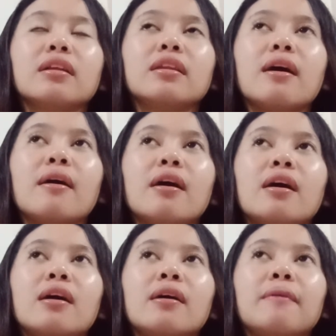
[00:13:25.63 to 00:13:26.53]

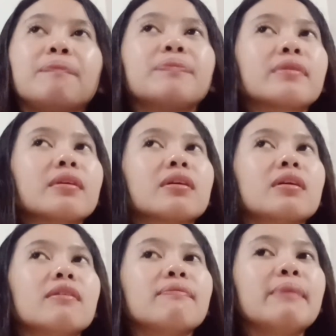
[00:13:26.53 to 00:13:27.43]
the
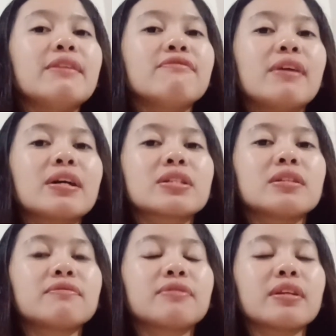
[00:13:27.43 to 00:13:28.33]
main
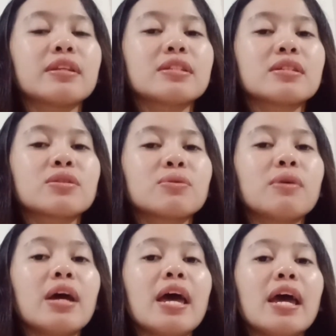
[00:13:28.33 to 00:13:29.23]
function for this is
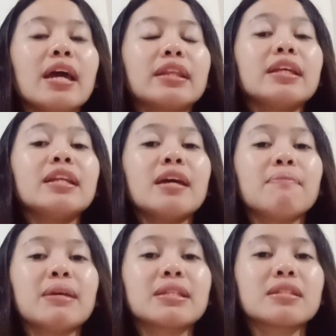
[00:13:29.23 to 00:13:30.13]
it
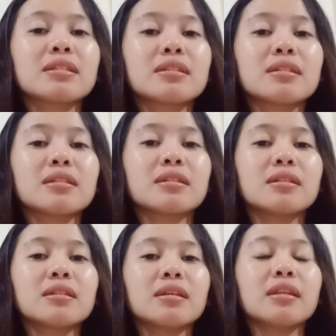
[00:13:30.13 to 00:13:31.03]
inhibits
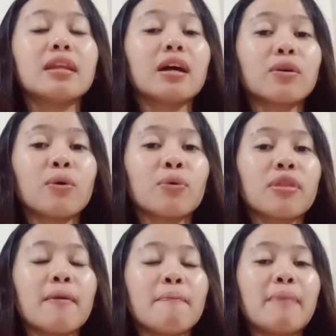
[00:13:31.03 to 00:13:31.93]
the
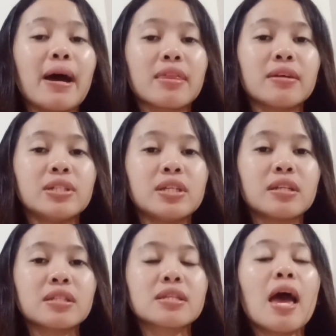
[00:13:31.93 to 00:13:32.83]
growth of
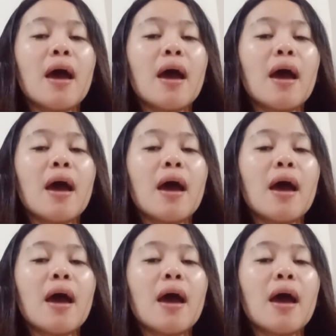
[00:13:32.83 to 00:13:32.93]
pathogens.